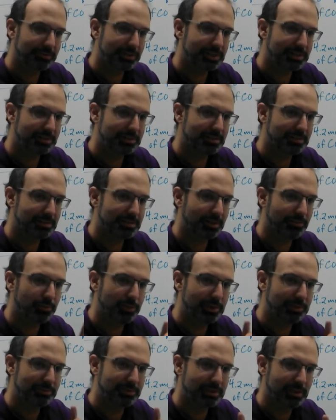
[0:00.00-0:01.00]
this is stuff
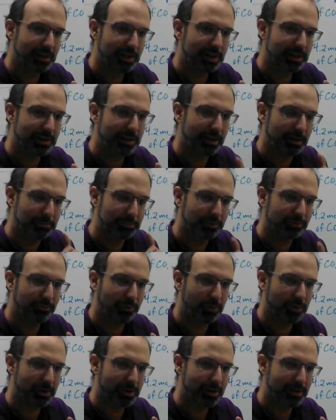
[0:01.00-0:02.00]
we've done
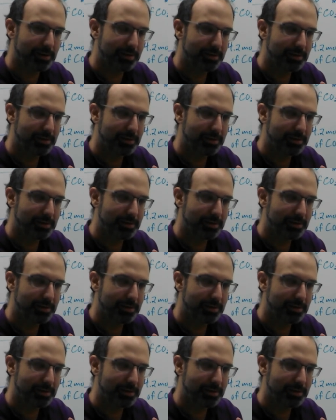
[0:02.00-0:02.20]
before.